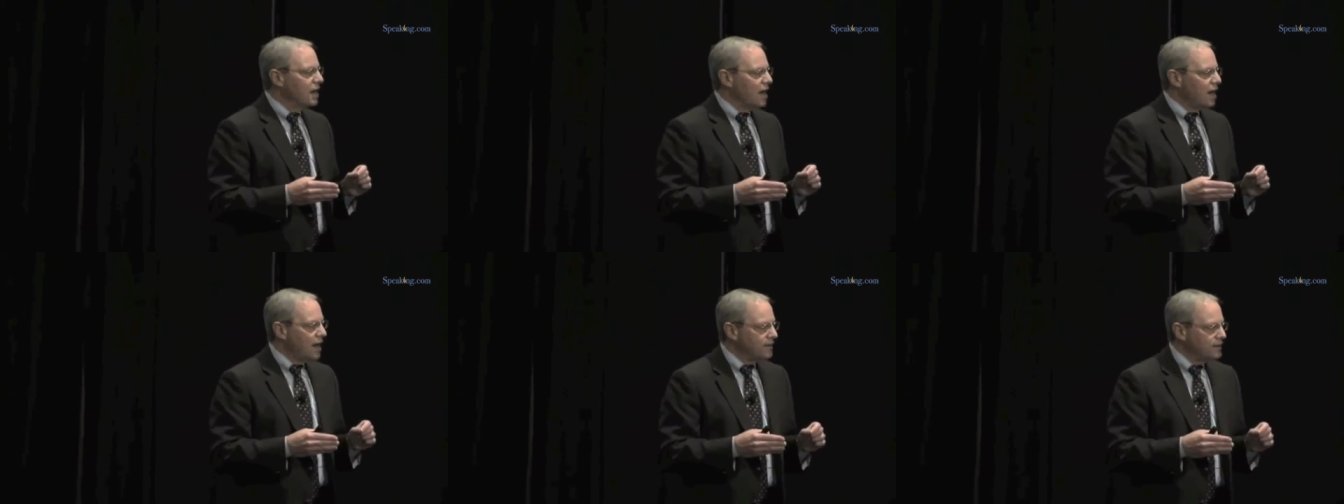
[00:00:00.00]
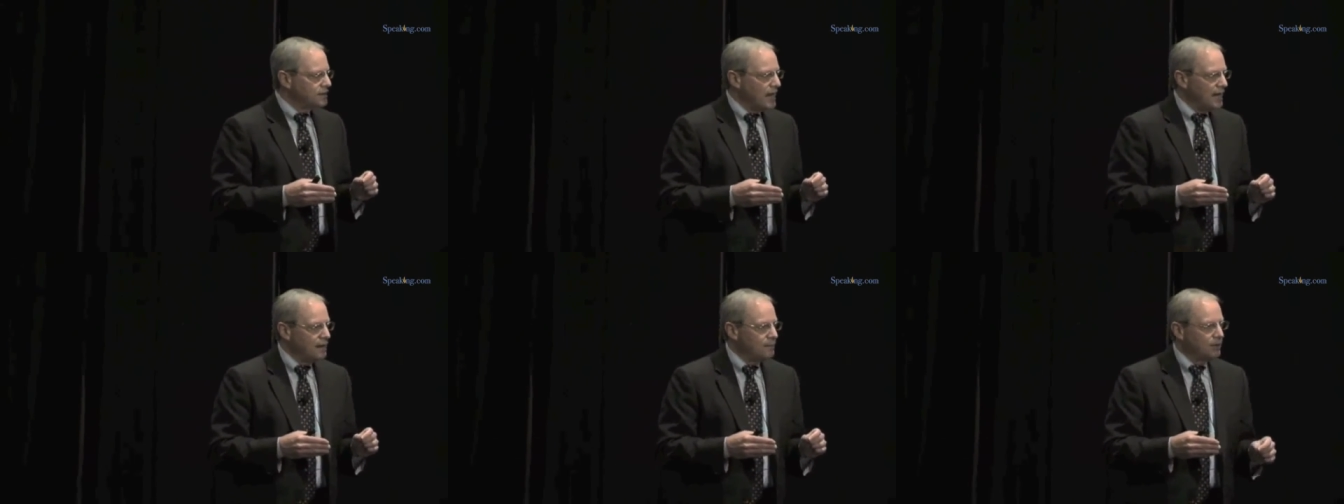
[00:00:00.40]
on the
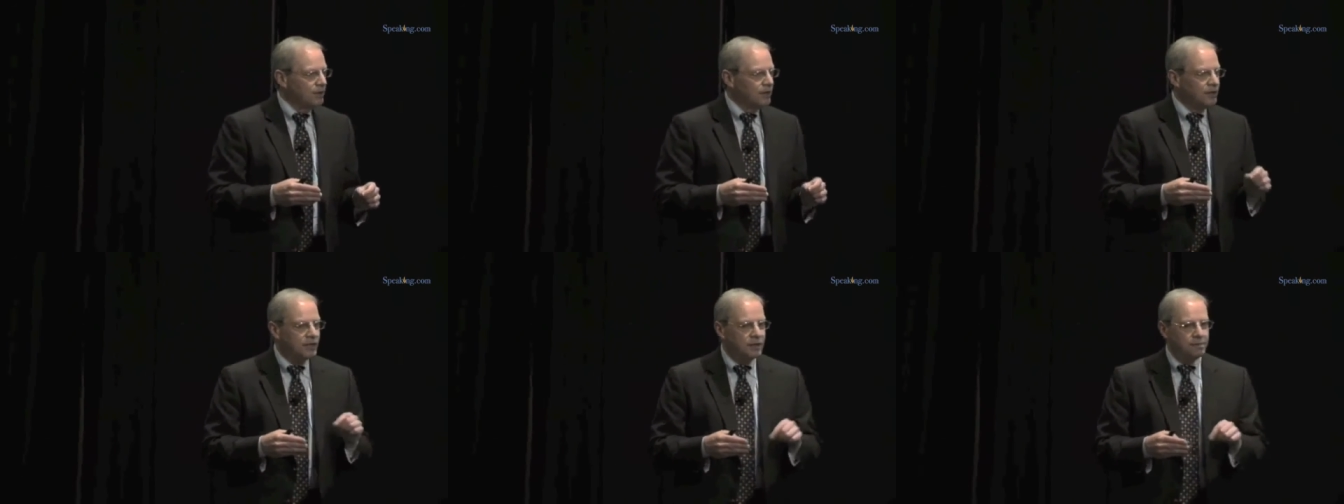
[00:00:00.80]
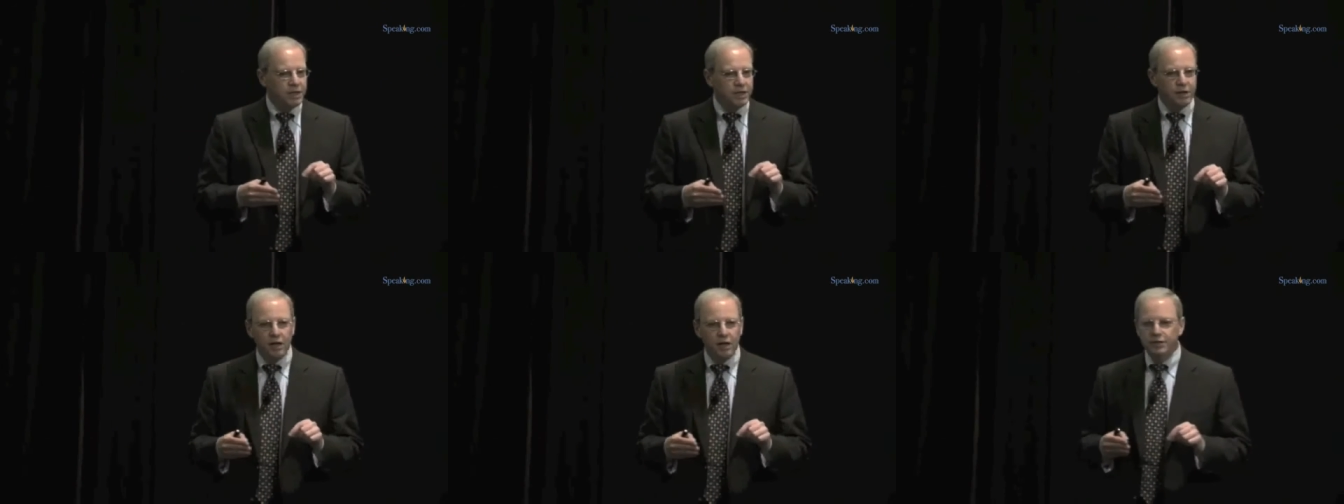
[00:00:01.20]
table
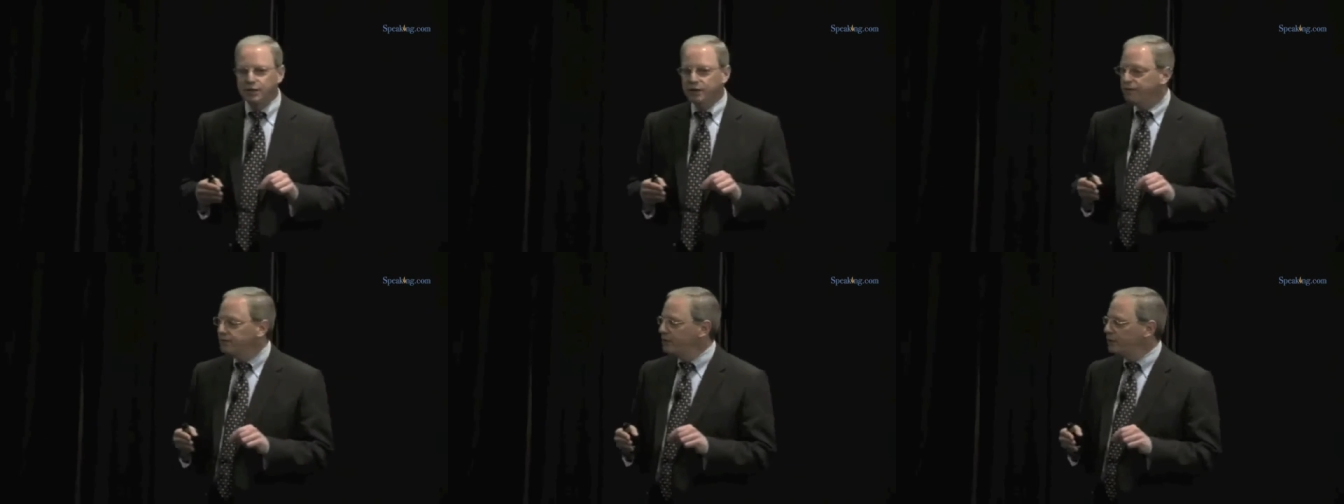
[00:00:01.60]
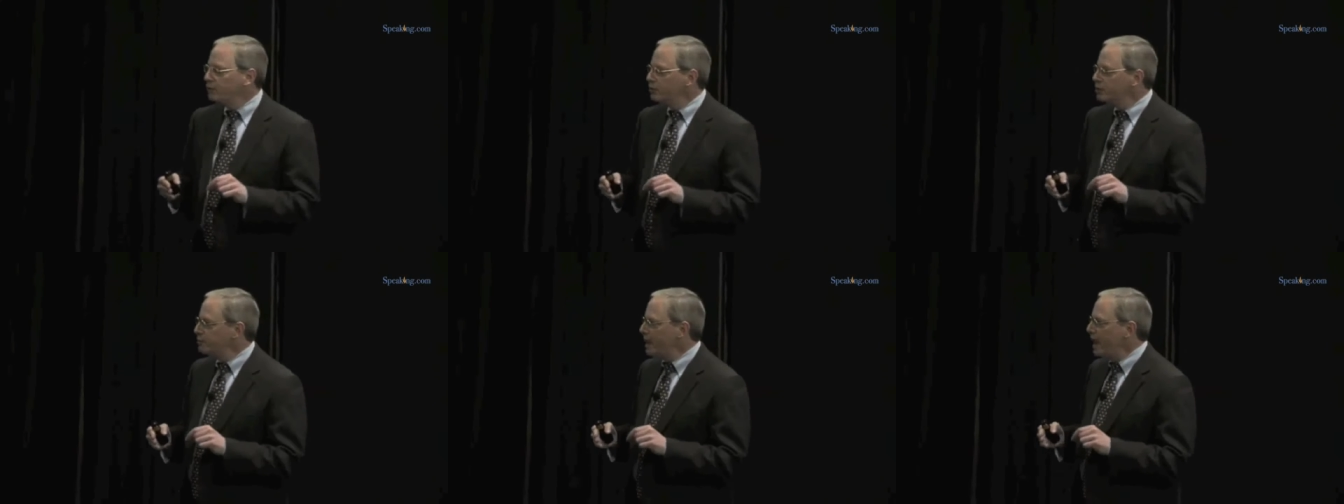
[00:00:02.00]
because of the
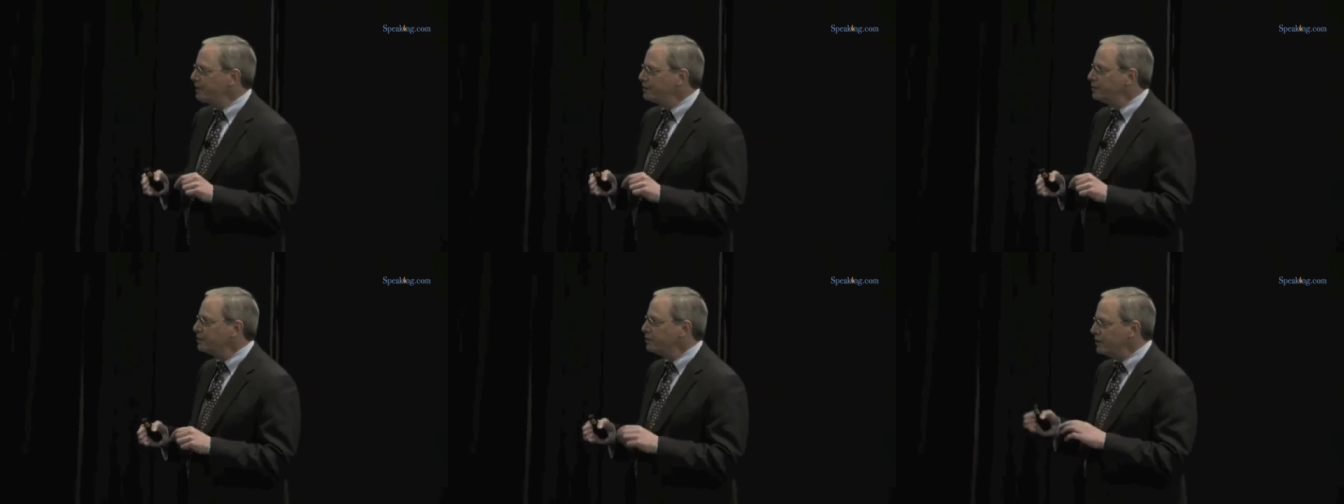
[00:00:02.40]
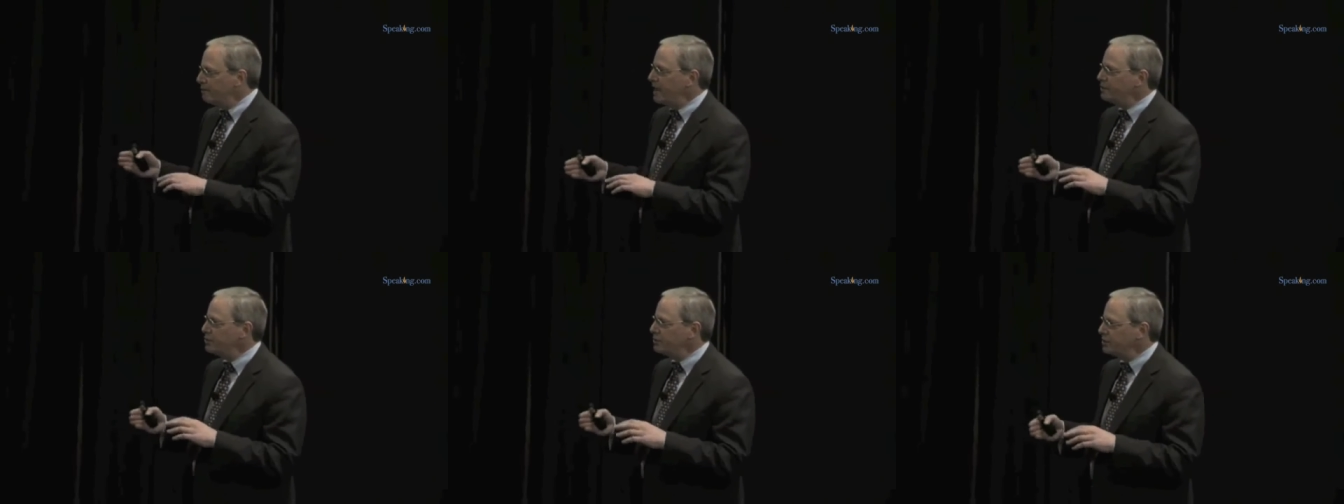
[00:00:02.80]
responses that
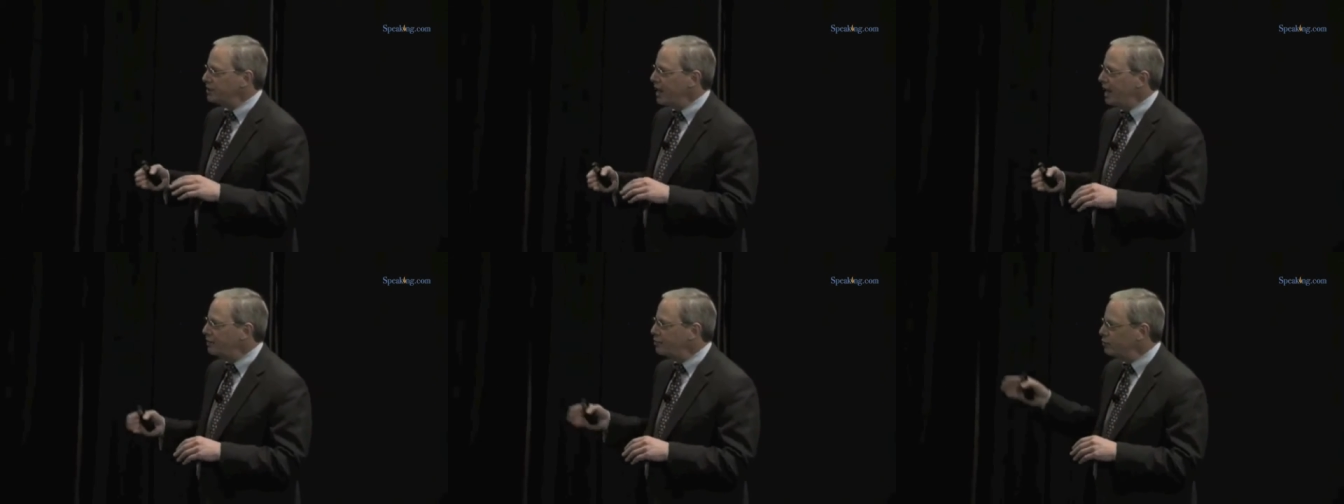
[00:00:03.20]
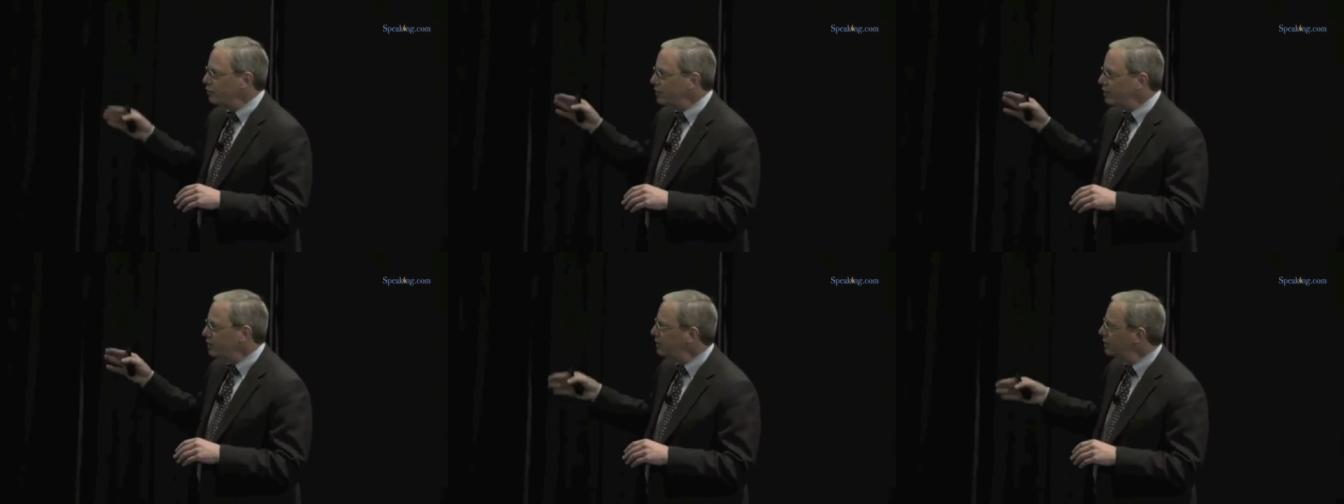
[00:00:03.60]
patients had to
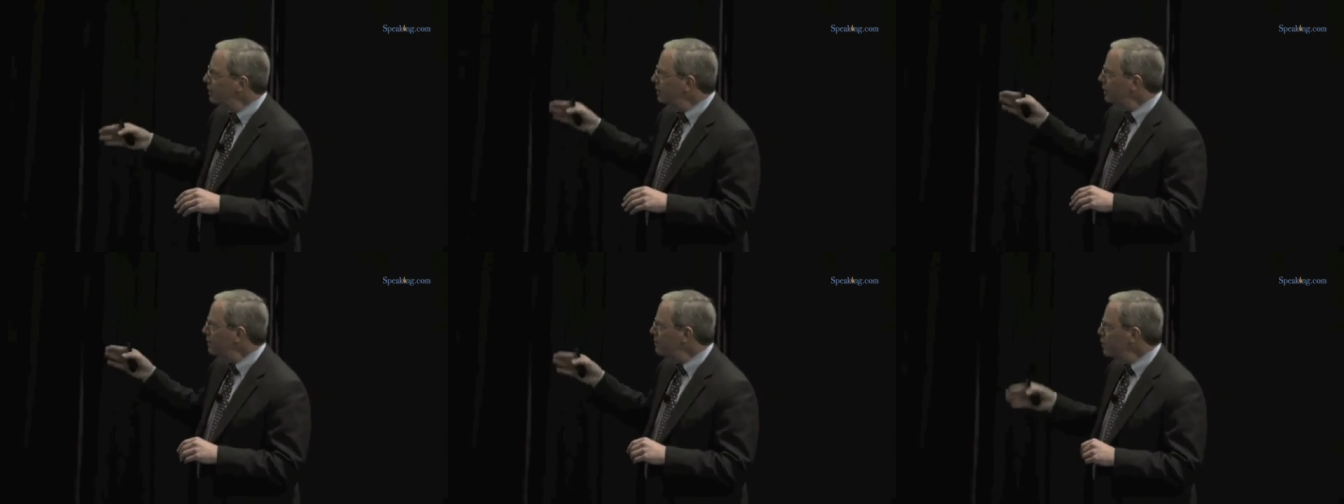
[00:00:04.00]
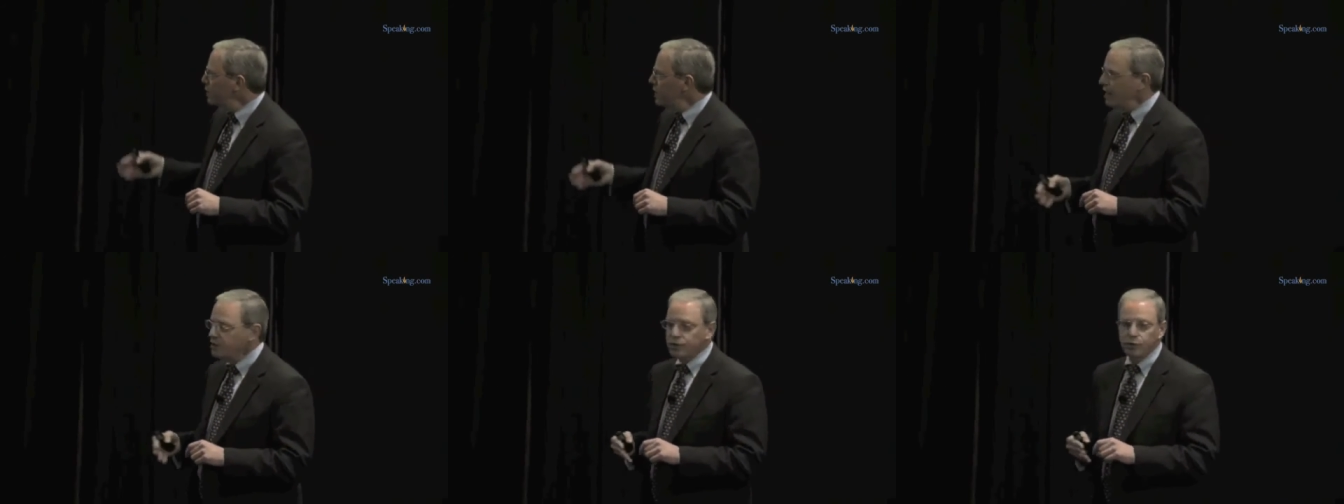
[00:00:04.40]
their
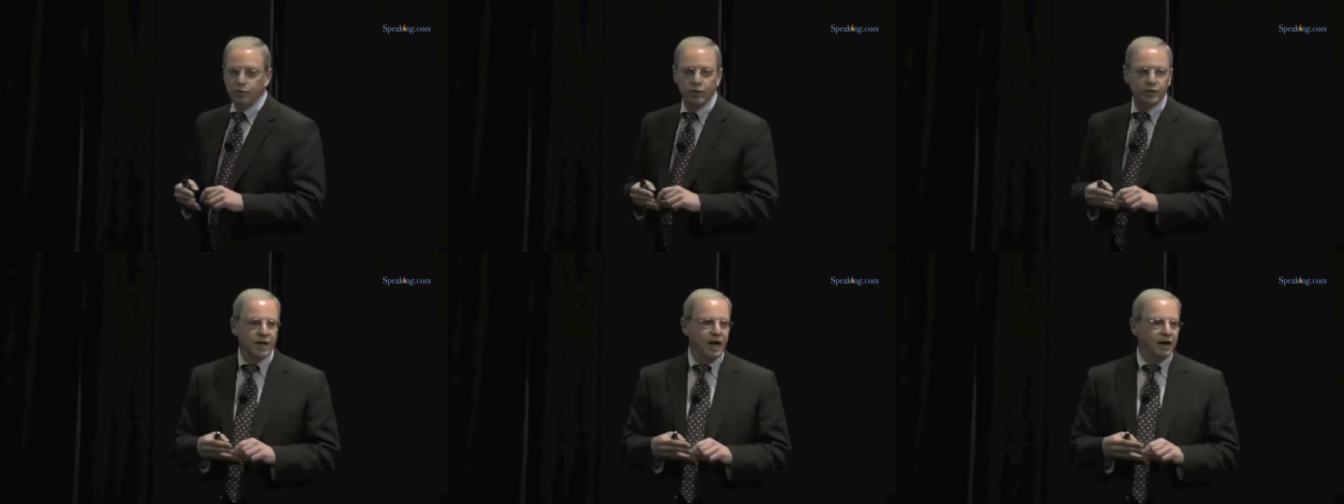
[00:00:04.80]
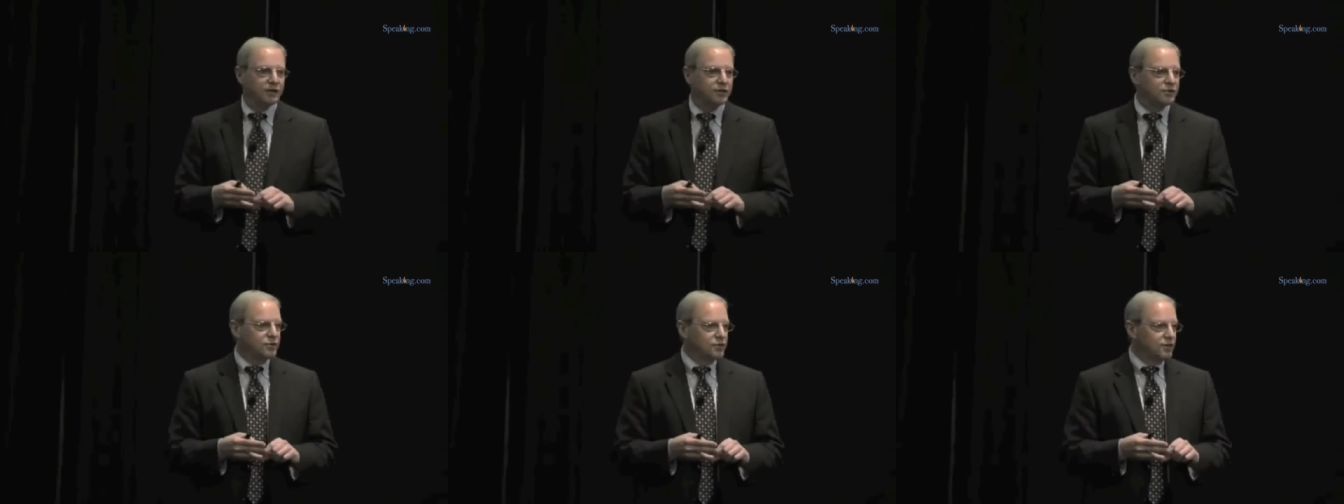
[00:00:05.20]
communication with
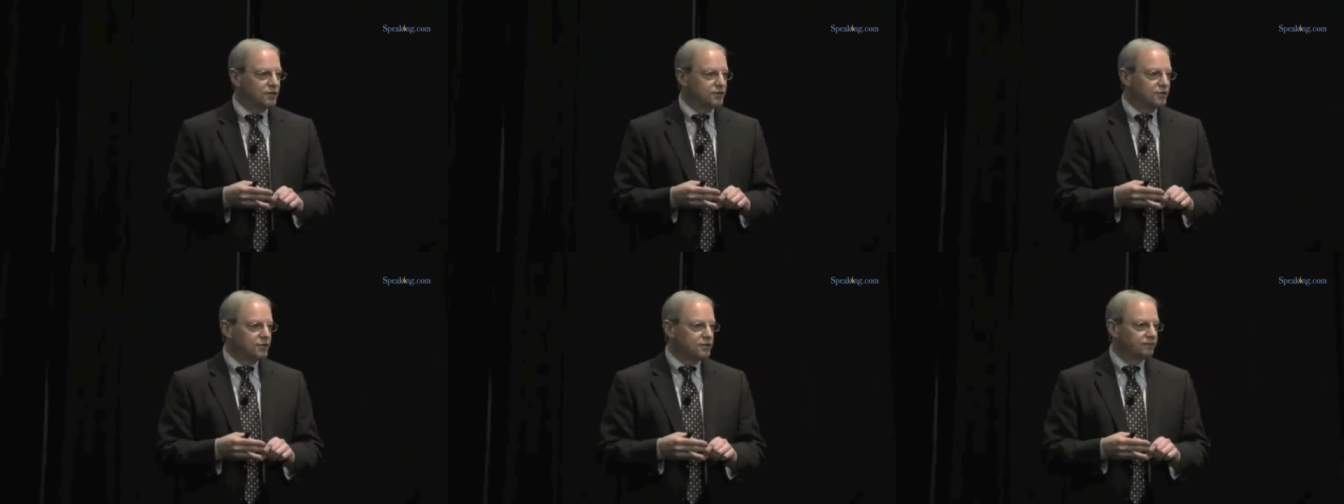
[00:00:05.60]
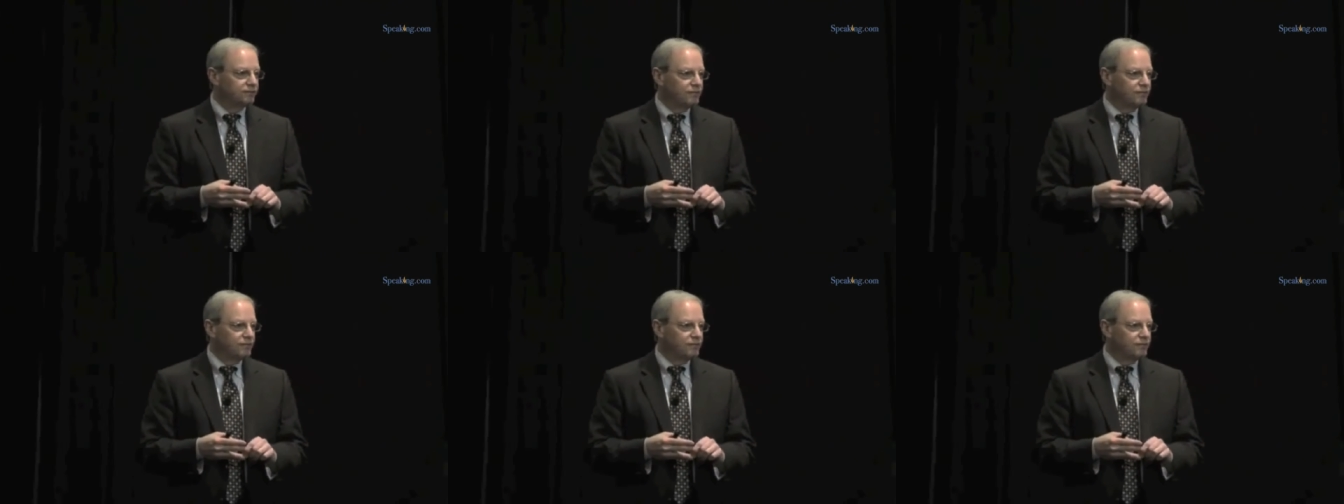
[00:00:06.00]
doctors or nurses.